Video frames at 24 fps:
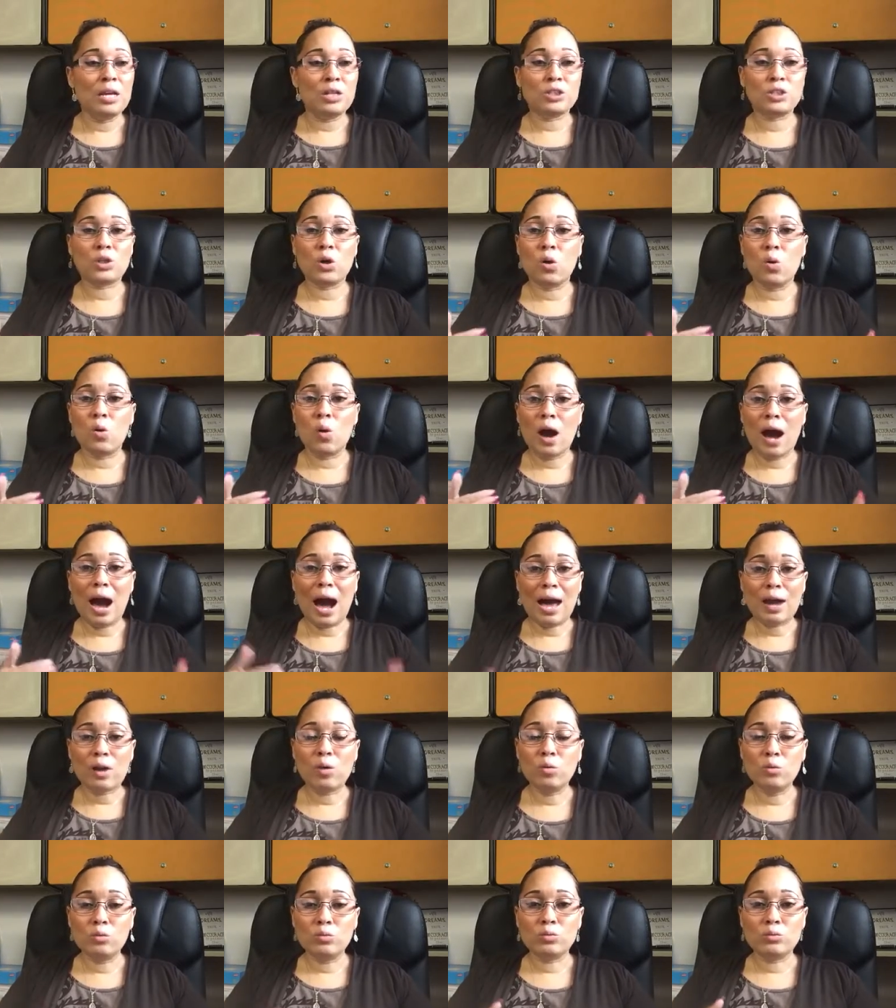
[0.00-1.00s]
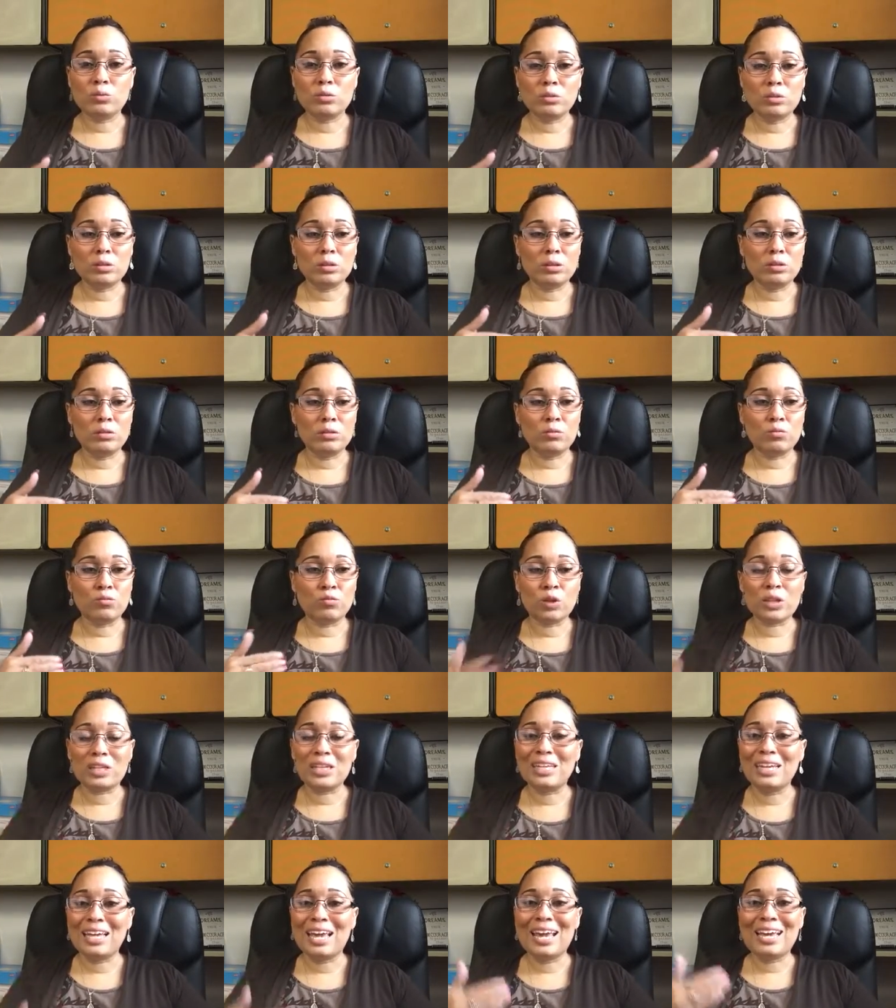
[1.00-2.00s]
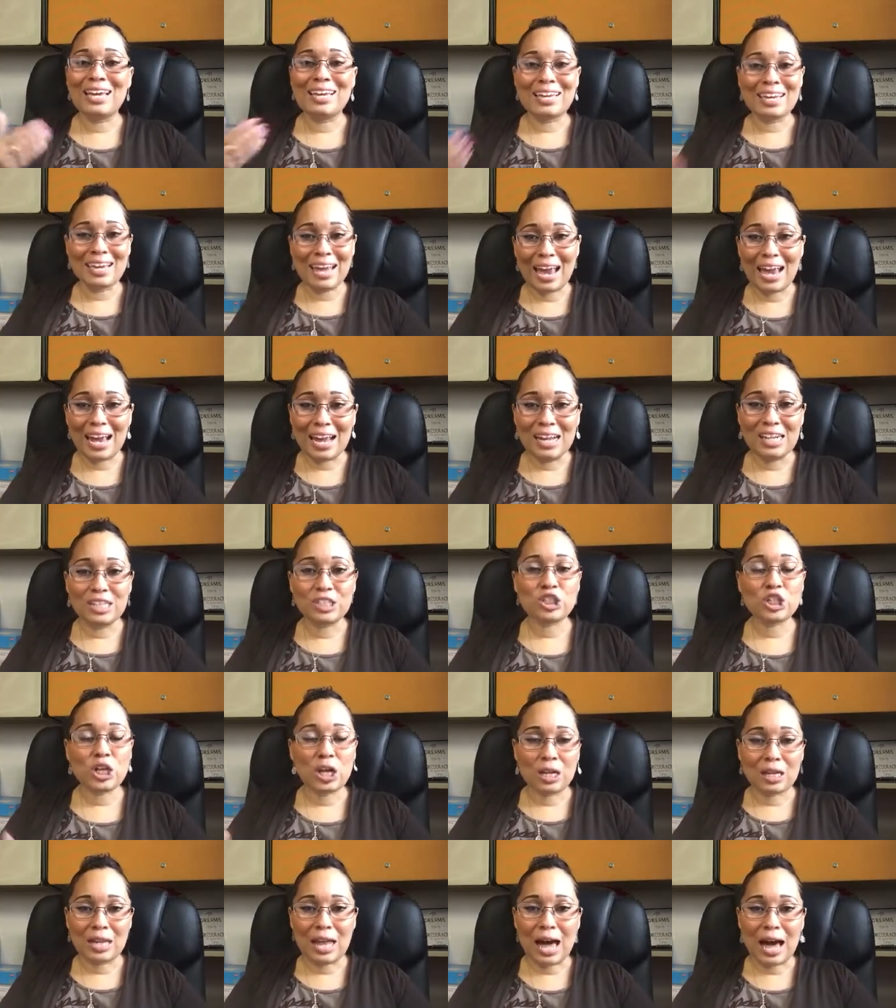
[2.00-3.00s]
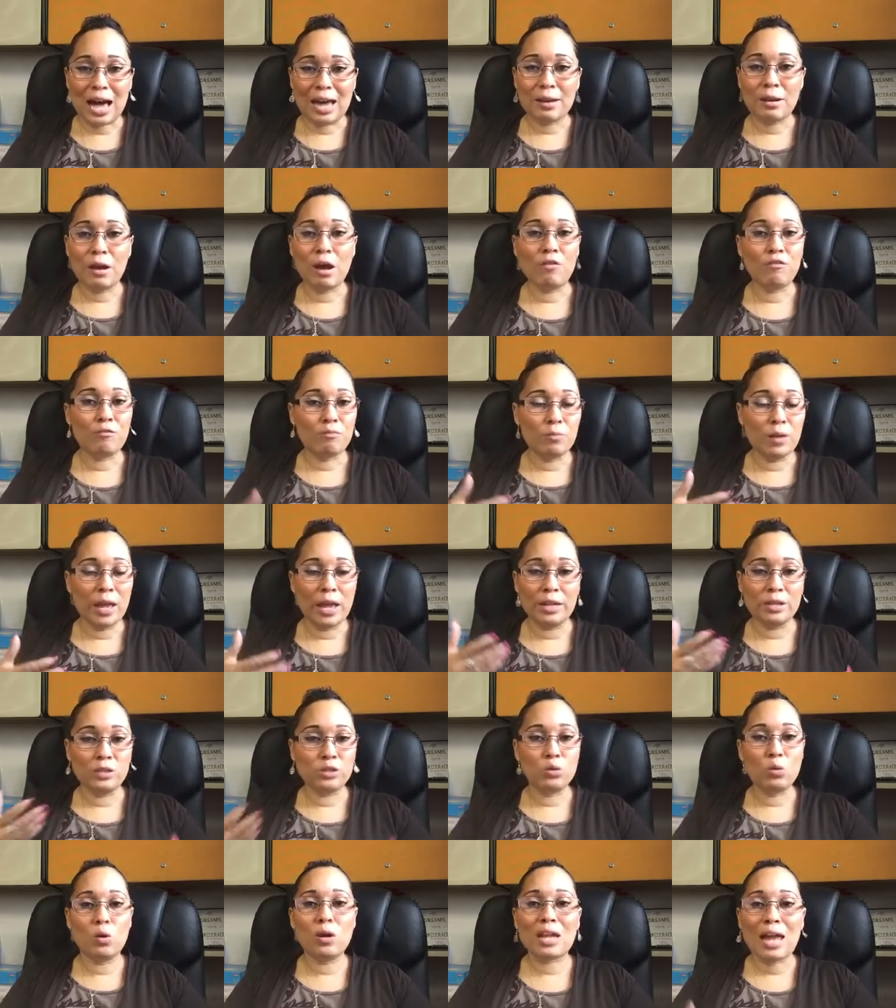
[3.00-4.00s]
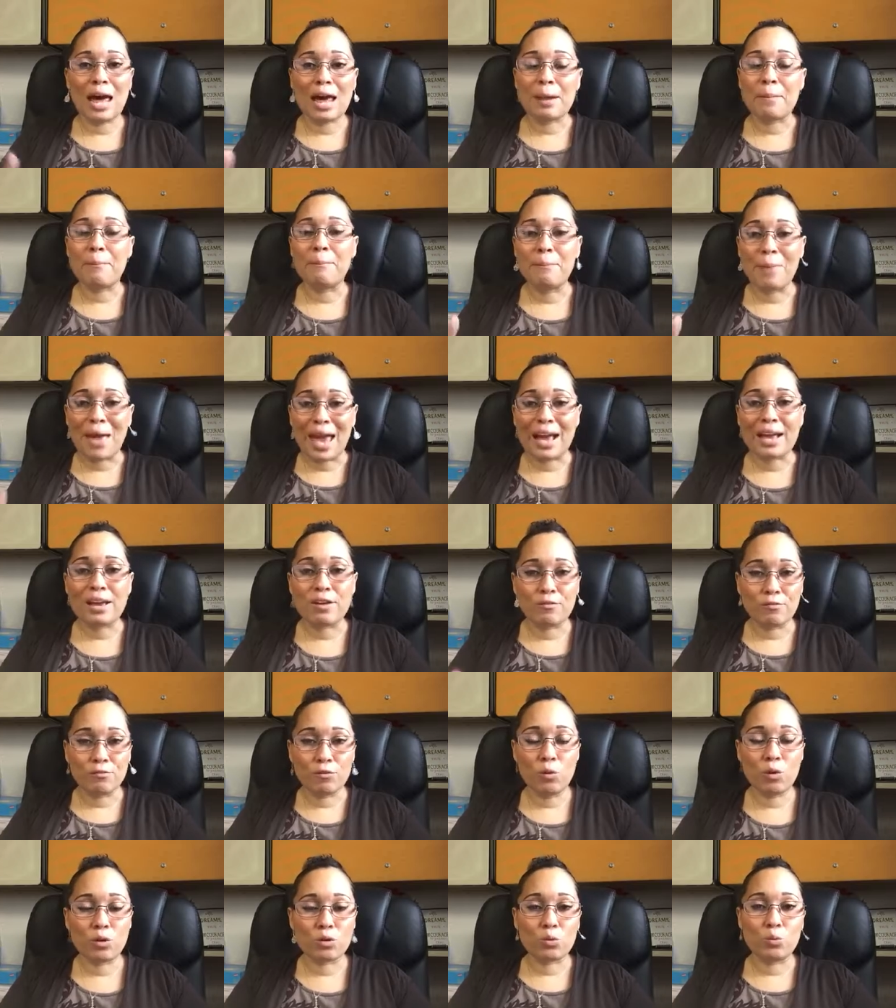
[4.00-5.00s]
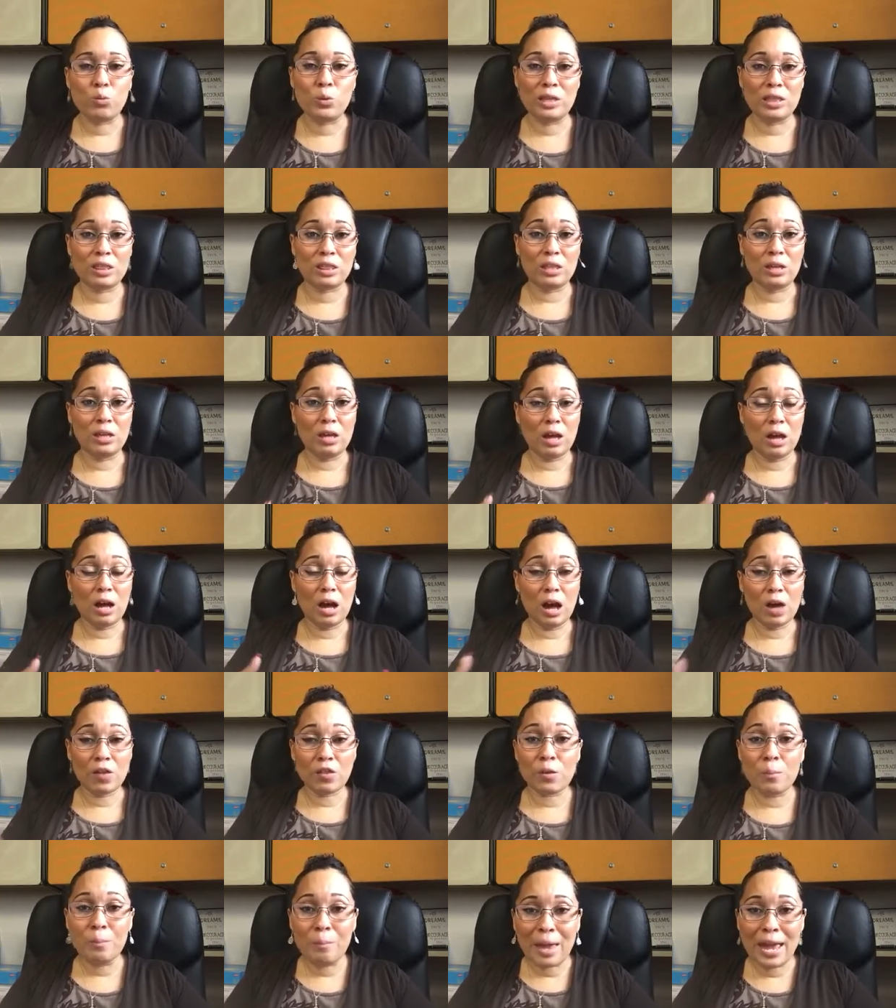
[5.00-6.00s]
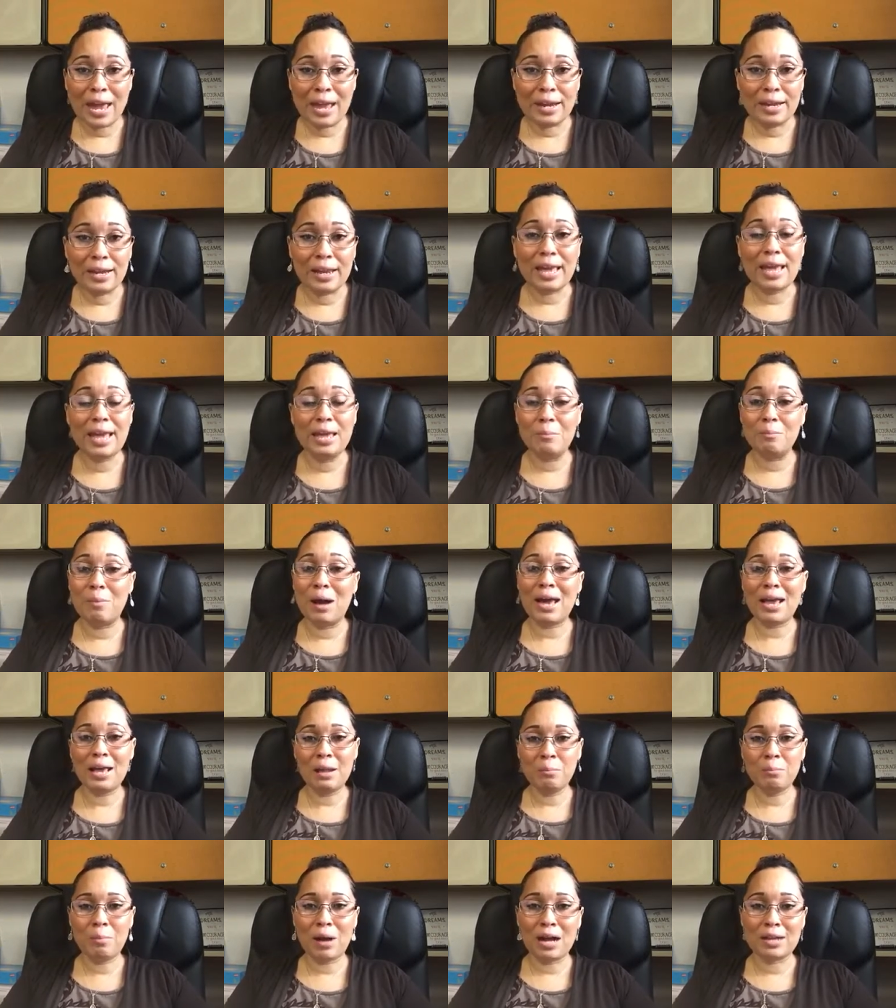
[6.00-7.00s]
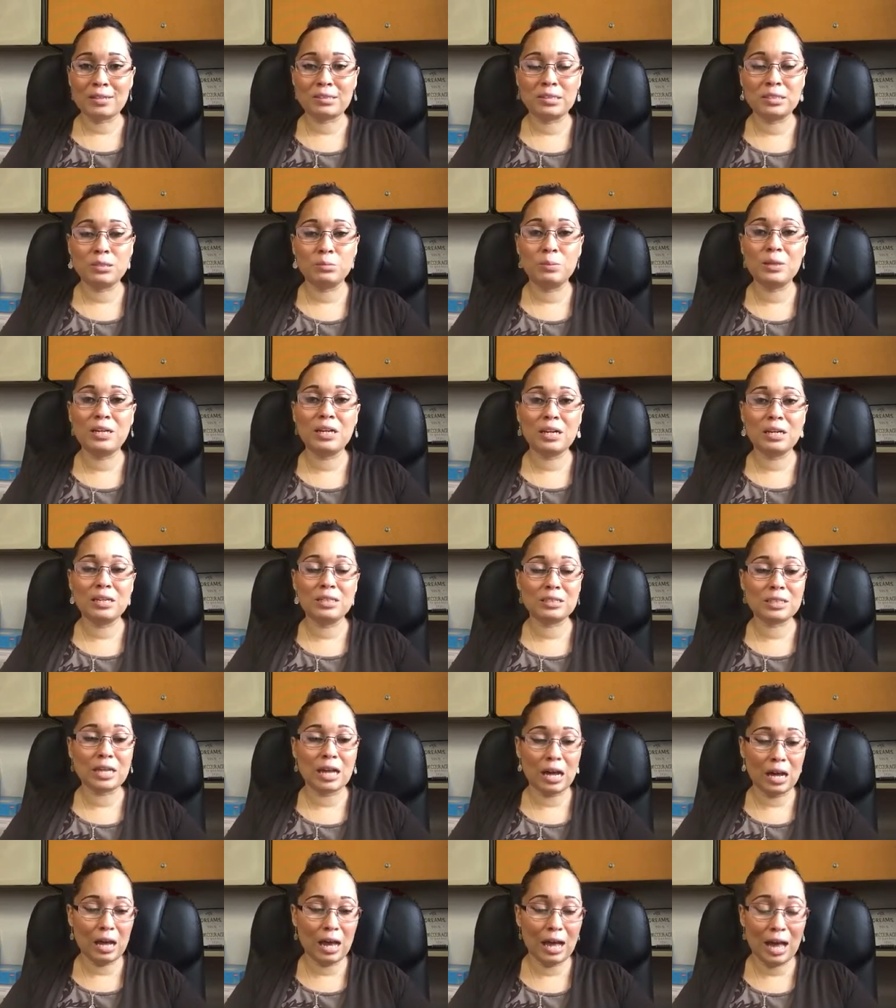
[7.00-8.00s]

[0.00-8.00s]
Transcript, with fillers: So I don't really engage a lot of and do a lot of back and forth with other men in my inboxes because